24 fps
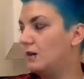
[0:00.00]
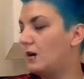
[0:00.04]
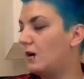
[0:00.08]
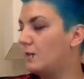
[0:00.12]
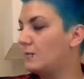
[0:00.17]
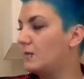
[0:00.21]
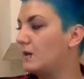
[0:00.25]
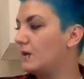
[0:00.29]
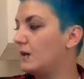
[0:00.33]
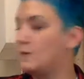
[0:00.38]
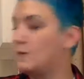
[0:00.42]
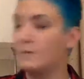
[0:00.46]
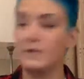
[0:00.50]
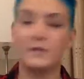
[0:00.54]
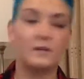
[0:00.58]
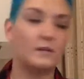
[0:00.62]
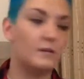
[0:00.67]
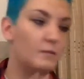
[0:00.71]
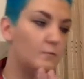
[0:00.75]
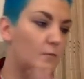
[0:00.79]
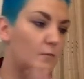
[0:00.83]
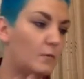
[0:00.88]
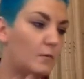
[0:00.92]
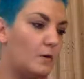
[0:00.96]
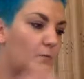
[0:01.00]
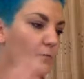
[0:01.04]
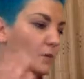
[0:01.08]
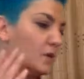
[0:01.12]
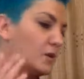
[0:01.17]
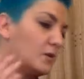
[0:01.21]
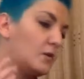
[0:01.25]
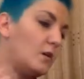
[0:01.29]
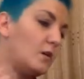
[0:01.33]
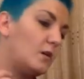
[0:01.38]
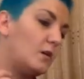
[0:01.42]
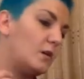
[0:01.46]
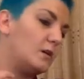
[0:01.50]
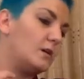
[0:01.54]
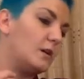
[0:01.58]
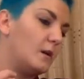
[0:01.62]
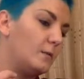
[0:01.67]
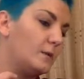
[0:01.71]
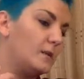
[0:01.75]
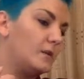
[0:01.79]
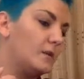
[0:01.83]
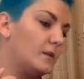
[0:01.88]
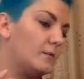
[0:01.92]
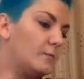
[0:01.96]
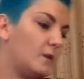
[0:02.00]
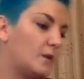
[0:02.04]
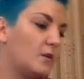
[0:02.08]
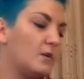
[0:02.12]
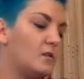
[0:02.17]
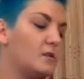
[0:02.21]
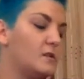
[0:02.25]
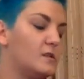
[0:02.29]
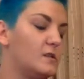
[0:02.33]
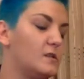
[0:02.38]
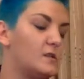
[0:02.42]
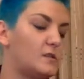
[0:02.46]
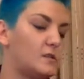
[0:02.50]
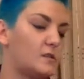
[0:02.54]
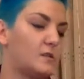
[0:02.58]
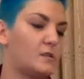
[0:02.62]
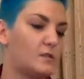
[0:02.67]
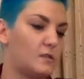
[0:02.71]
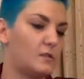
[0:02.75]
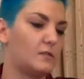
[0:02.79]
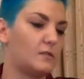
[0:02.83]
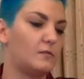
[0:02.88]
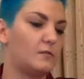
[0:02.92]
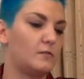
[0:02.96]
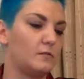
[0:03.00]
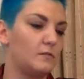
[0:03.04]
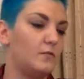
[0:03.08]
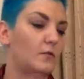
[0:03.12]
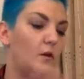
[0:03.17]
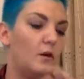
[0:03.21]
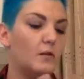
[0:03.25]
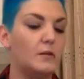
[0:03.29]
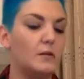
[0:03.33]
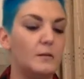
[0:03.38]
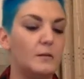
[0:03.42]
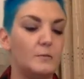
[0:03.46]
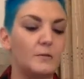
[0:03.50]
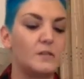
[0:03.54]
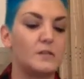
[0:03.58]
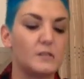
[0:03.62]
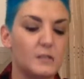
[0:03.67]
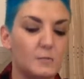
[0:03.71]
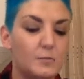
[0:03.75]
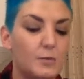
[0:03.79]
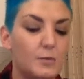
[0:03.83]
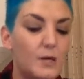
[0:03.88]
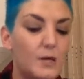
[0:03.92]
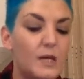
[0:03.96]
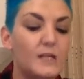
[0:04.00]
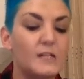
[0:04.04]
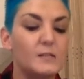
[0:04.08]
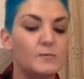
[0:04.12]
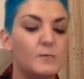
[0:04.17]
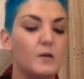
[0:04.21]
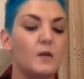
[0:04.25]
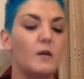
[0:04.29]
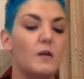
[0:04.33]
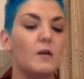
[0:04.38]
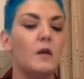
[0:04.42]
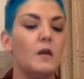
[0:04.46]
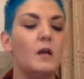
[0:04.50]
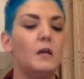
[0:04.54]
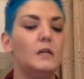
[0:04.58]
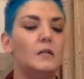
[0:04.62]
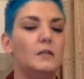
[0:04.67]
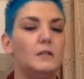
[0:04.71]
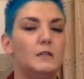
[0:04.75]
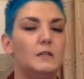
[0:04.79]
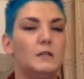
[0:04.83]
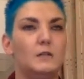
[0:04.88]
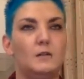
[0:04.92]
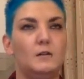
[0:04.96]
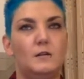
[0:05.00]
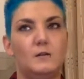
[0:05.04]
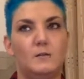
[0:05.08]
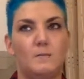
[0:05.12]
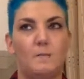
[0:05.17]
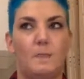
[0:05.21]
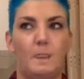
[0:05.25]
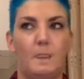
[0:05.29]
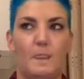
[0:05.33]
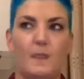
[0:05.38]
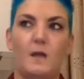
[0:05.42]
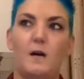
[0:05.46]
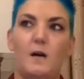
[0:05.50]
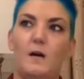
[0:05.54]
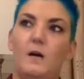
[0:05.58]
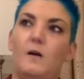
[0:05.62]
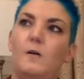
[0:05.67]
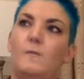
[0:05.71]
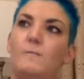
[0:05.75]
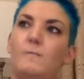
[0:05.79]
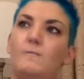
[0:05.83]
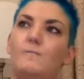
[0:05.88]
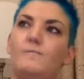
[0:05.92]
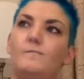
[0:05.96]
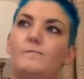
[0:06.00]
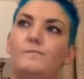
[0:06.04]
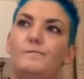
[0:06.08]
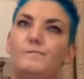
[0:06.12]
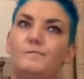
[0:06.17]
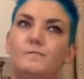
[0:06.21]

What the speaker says: I mean, because not only because of the place, but the